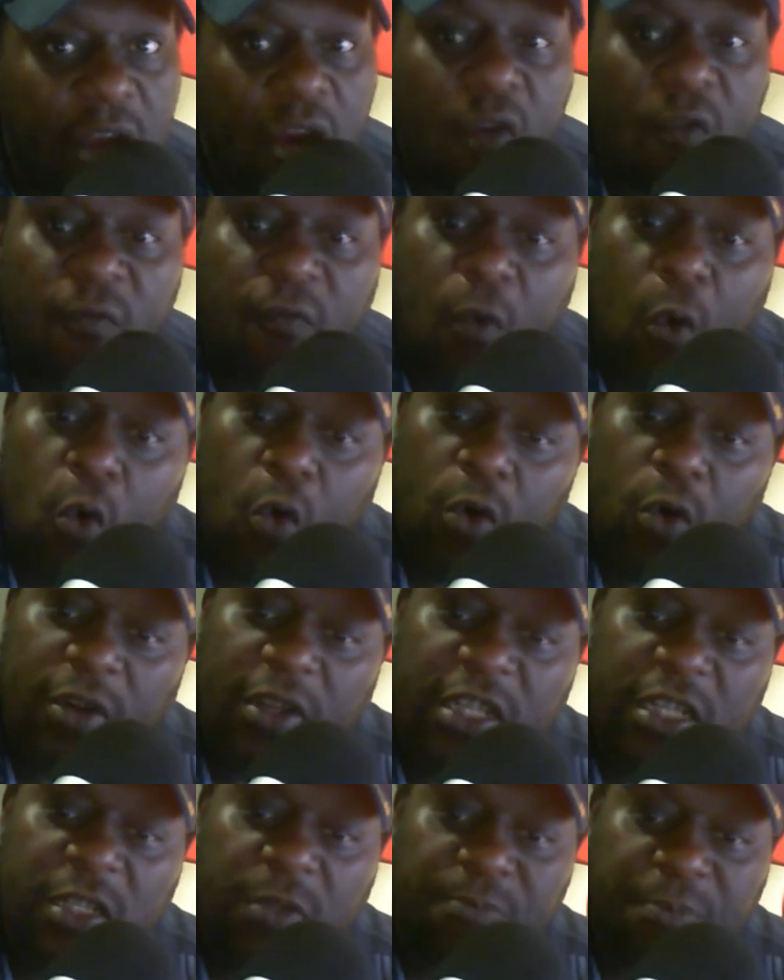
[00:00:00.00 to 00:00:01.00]
for
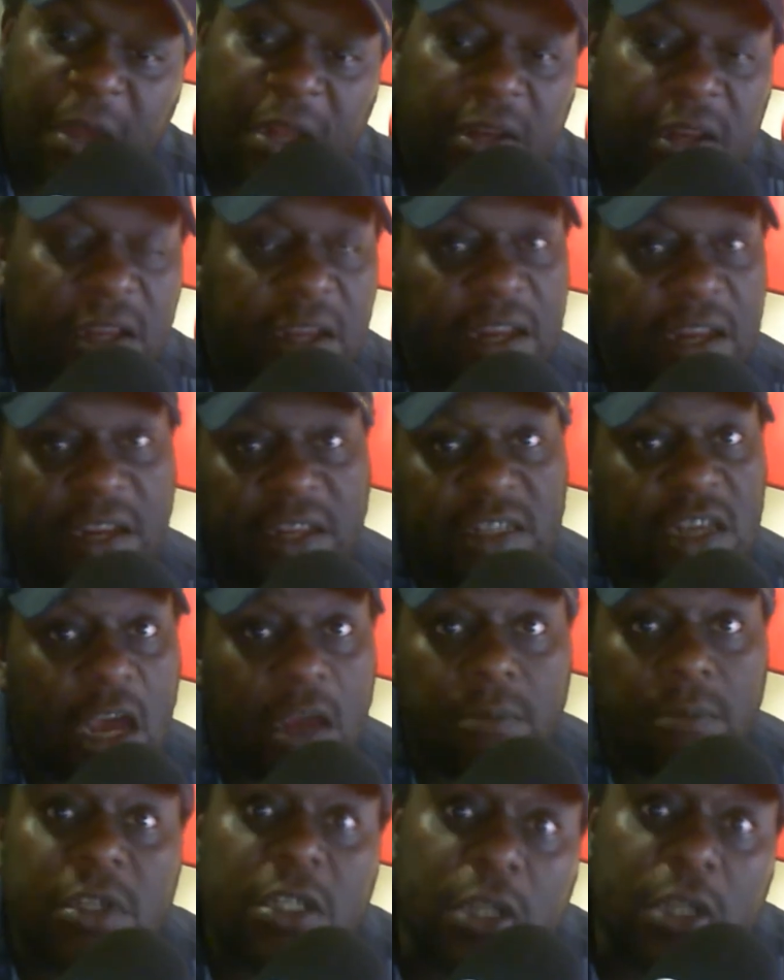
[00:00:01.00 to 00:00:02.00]
spending
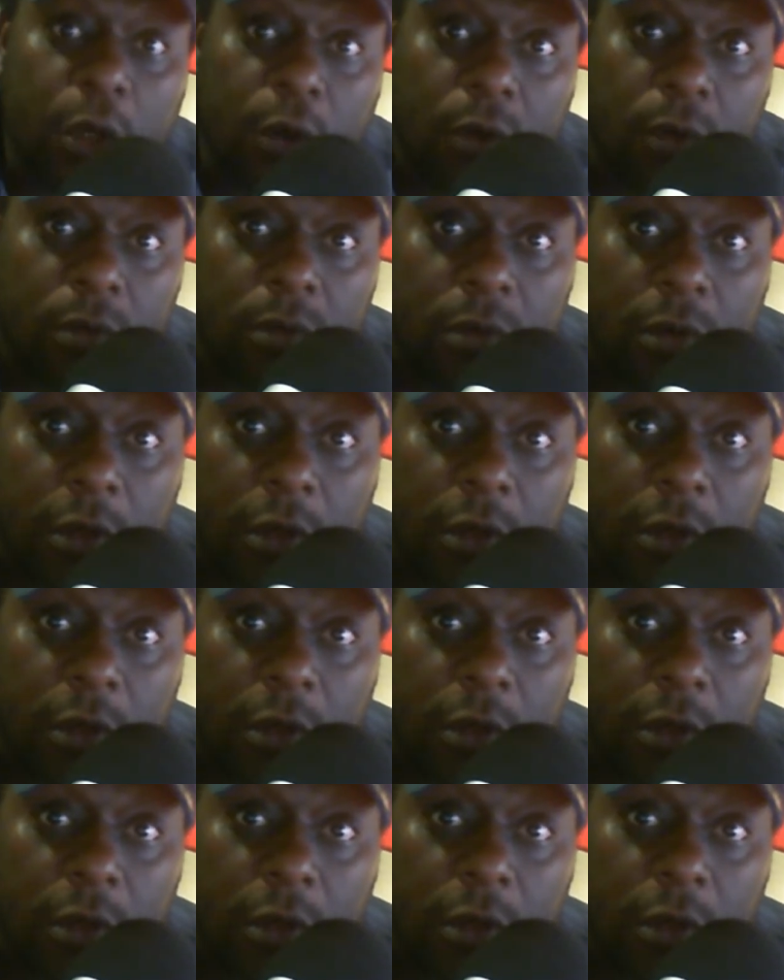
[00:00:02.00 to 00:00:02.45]
anytime soon.